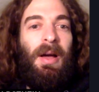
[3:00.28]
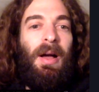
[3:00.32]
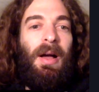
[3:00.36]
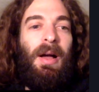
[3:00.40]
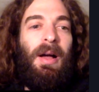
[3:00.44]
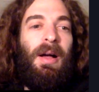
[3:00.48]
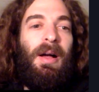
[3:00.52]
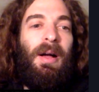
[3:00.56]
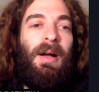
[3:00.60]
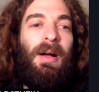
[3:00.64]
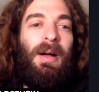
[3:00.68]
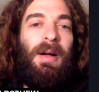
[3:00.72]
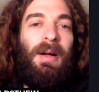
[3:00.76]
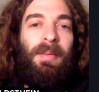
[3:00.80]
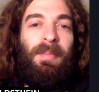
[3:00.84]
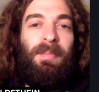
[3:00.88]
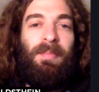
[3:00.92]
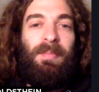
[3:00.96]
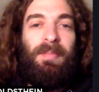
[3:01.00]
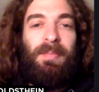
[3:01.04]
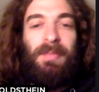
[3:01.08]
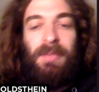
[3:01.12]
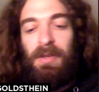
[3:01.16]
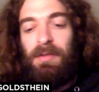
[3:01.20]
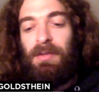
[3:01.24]

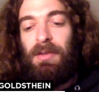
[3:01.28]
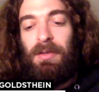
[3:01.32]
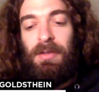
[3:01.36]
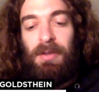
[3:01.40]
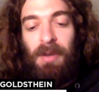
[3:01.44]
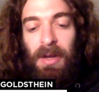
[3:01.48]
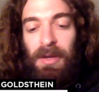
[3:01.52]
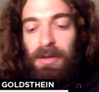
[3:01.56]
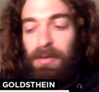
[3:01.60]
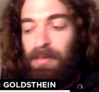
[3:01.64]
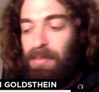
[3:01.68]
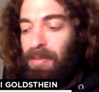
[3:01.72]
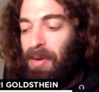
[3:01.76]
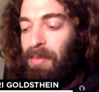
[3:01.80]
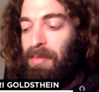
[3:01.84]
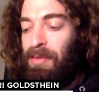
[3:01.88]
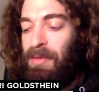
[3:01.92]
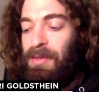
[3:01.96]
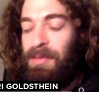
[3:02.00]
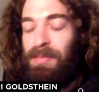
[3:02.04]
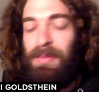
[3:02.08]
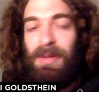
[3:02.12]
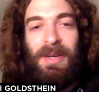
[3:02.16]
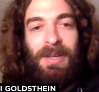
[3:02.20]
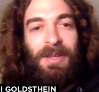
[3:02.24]
There's also other
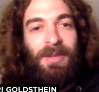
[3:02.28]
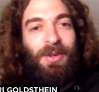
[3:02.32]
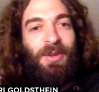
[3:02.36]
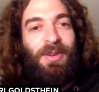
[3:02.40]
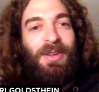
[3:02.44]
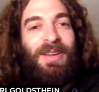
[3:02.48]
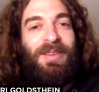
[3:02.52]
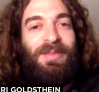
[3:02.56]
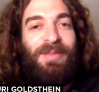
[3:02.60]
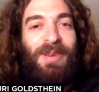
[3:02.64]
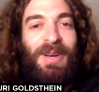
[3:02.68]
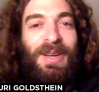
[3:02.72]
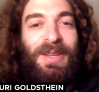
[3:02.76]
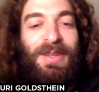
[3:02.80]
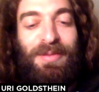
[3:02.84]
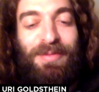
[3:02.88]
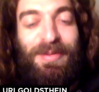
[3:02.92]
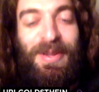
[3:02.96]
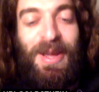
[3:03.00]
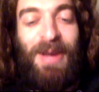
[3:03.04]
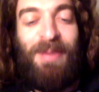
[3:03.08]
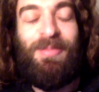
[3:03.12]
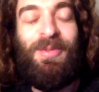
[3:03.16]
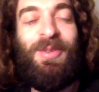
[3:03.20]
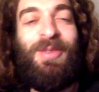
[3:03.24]
problems, but I don't have a lot
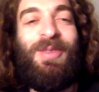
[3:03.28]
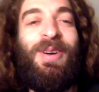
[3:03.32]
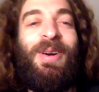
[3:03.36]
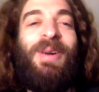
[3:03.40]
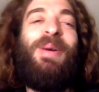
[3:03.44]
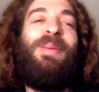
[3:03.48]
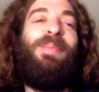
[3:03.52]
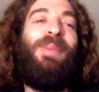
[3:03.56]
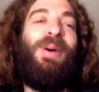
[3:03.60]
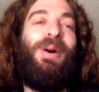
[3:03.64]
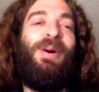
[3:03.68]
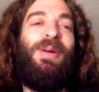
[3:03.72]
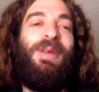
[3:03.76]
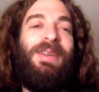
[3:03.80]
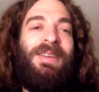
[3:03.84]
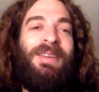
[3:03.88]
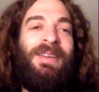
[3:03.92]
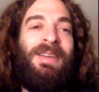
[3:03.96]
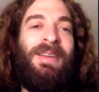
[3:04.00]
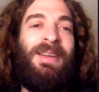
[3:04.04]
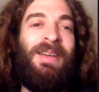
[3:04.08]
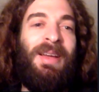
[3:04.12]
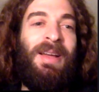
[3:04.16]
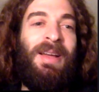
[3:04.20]
of time to talk about it.